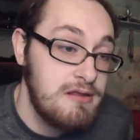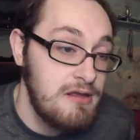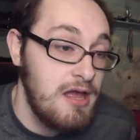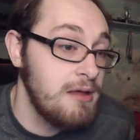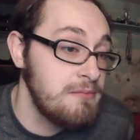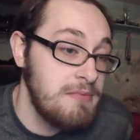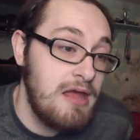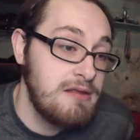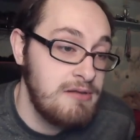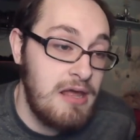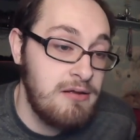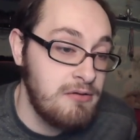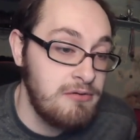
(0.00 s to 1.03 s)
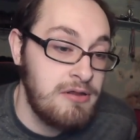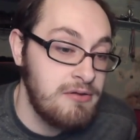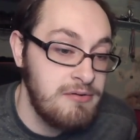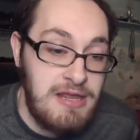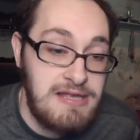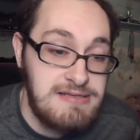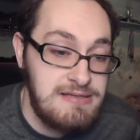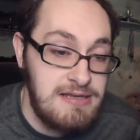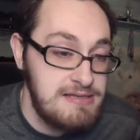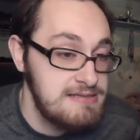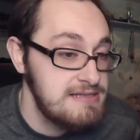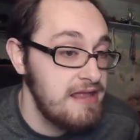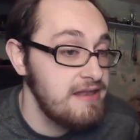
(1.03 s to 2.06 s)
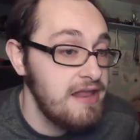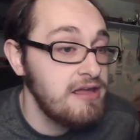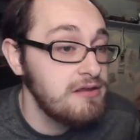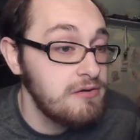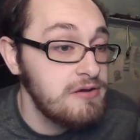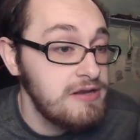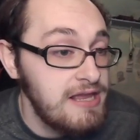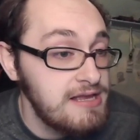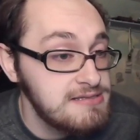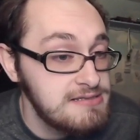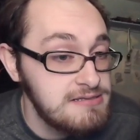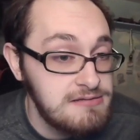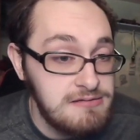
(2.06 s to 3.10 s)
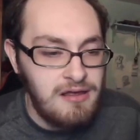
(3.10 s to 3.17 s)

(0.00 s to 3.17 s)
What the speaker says: I don't know. Is that an accurate guess?